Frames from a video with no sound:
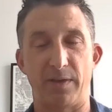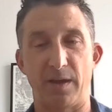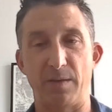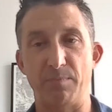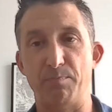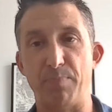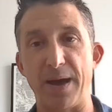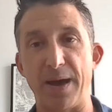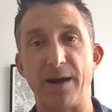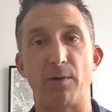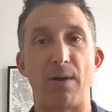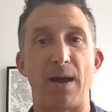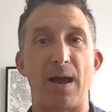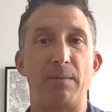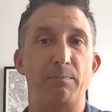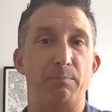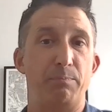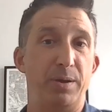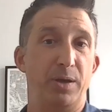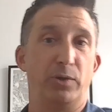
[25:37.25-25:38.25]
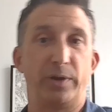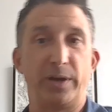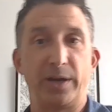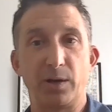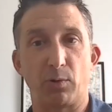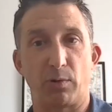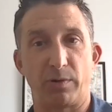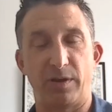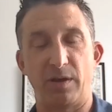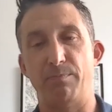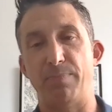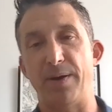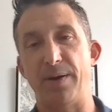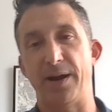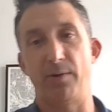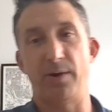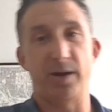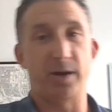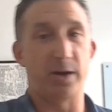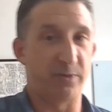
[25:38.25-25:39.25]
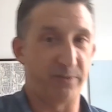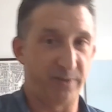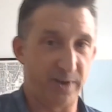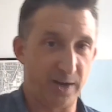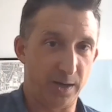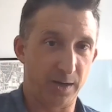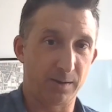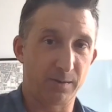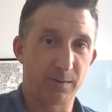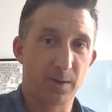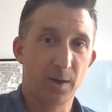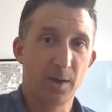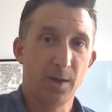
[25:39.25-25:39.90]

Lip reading: Are they better at building, or are they better at innovating?